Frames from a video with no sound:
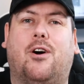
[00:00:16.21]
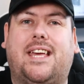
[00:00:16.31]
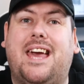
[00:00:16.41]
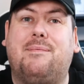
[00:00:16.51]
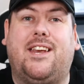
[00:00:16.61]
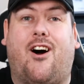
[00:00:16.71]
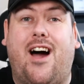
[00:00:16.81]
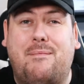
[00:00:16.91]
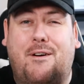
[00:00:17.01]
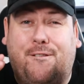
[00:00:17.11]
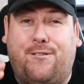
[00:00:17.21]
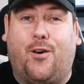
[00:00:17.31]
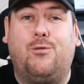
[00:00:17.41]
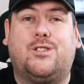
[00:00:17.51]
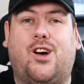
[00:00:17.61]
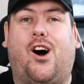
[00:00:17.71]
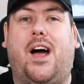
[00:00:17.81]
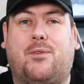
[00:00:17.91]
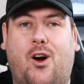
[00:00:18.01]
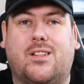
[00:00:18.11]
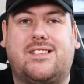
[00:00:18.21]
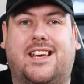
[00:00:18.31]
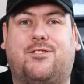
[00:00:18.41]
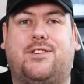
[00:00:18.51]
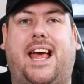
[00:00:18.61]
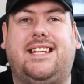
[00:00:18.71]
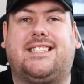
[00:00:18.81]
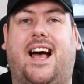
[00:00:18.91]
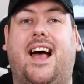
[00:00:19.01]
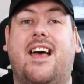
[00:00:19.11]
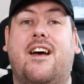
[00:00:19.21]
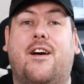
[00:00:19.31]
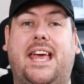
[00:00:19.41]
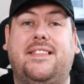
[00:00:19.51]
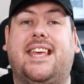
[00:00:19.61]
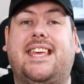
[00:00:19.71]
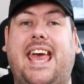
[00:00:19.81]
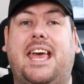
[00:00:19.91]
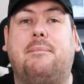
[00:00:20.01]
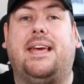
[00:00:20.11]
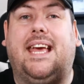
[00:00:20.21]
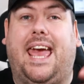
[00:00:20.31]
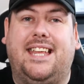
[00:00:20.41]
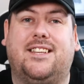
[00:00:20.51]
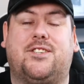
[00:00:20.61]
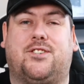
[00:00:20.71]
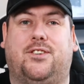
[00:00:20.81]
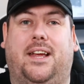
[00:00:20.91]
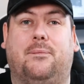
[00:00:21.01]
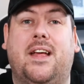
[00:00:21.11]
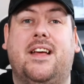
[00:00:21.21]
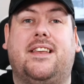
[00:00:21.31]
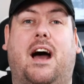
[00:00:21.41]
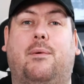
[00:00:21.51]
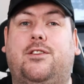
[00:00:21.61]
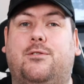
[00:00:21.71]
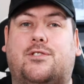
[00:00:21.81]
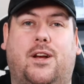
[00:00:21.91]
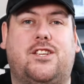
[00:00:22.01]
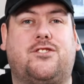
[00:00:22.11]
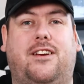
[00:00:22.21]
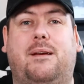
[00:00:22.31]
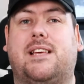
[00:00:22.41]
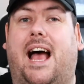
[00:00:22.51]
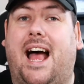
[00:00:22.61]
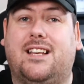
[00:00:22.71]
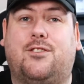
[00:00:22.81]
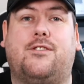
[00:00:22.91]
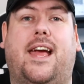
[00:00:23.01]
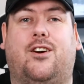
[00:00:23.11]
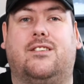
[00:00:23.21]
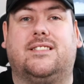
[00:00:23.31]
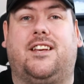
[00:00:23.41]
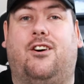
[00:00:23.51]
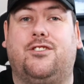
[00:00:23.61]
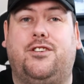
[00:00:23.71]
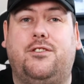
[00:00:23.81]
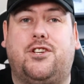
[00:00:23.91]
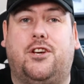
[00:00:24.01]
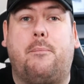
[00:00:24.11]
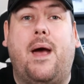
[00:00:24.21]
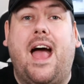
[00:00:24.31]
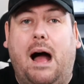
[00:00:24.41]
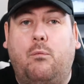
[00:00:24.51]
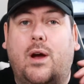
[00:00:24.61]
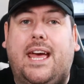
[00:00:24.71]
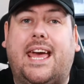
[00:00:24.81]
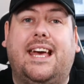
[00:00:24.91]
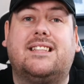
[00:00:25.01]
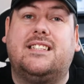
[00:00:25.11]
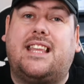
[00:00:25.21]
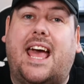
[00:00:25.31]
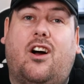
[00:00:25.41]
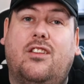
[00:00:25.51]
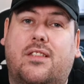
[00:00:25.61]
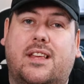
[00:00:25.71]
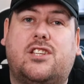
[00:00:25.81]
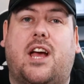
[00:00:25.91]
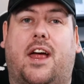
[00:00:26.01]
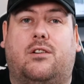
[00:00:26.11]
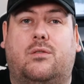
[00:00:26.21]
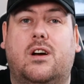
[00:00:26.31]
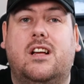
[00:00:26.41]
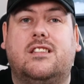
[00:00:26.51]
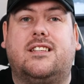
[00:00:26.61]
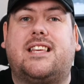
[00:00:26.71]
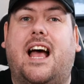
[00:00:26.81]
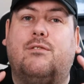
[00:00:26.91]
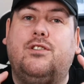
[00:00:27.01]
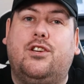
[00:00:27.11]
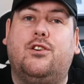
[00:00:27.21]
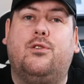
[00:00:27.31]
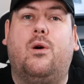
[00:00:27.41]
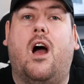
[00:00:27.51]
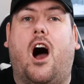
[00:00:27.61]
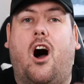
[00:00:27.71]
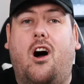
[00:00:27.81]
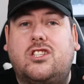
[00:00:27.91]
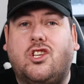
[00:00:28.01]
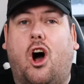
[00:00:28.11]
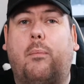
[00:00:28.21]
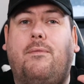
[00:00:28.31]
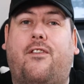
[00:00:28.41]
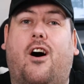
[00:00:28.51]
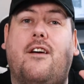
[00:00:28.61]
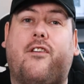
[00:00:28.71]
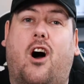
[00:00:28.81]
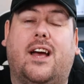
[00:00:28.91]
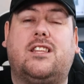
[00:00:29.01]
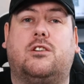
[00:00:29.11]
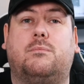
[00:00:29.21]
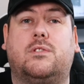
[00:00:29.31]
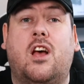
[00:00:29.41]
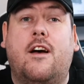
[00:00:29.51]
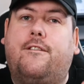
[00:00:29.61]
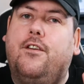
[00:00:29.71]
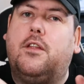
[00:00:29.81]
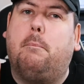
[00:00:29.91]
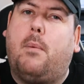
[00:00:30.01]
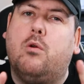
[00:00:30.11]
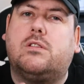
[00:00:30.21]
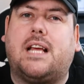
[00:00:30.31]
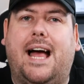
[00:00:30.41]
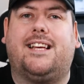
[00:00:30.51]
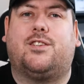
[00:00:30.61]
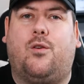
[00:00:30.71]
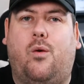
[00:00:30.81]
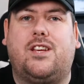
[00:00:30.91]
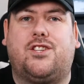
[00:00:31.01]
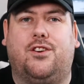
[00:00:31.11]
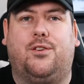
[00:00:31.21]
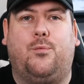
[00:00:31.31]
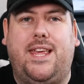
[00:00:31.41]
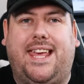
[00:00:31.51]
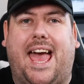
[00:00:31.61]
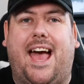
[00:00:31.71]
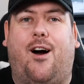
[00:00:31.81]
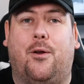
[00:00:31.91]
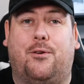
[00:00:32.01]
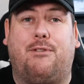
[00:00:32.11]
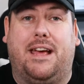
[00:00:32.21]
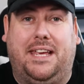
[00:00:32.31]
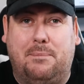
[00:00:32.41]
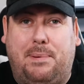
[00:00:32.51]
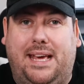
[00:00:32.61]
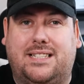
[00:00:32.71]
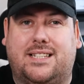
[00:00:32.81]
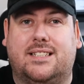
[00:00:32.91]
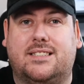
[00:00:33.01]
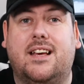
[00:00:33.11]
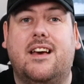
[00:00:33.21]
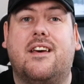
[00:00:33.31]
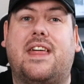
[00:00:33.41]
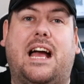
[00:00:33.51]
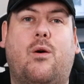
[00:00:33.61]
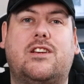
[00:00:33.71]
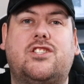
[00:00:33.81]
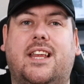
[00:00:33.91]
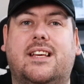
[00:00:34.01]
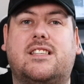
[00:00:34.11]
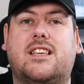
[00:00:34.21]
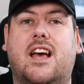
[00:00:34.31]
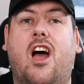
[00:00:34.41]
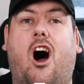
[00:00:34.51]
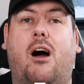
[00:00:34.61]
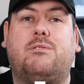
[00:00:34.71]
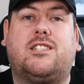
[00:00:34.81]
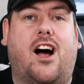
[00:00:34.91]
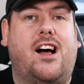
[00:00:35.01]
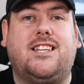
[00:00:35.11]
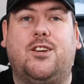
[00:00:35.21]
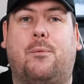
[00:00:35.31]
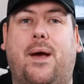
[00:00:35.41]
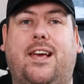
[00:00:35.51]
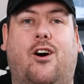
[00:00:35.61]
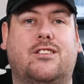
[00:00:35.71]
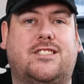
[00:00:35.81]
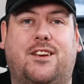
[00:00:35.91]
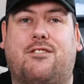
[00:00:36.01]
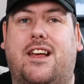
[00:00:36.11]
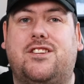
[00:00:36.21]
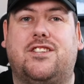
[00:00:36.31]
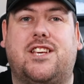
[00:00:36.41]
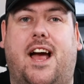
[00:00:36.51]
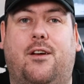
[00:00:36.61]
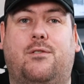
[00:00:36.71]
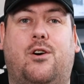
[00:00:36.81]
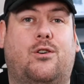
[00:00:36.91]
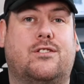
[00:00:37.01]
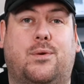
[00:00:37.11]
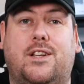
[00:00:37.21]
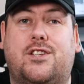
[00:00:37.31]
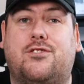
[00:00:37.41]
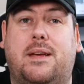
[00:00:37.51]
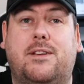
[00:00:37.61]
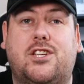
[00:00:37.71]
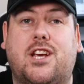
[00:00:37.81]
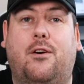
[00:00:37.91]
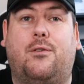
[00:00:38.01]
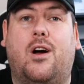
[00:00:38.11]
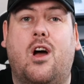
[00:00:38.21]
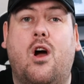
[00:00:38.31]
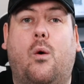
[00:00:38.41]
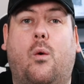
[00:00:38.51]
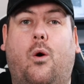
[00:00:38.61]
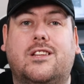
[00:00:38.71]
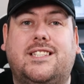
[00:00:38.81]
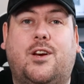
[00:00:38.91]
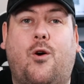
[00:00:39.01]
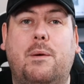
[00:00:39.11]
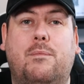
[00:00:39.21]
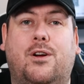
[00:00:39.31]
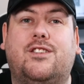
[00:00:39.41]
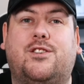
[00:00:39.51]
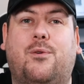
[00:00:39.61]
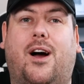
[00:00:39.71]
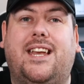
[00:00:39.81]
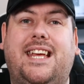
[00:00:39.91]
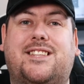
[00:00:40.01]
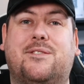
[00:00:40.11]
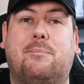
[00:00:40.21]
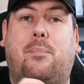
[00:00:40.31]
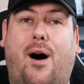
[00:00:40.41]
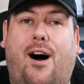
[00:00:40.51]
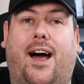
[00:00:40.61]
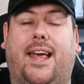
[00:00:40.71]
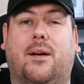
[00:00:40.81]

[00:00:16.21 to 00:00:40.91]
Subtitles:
Gaming. I am a full-time content creator in the gaming industry. Now, we do Twitch streams and create content on YouTube, and we're here today on this channel to tell you our top 5 items for the most asked question we get on a regular basis. That question is, I'm starting up a content creation channel or Twitch streaming channel. What equipment do I need to buy?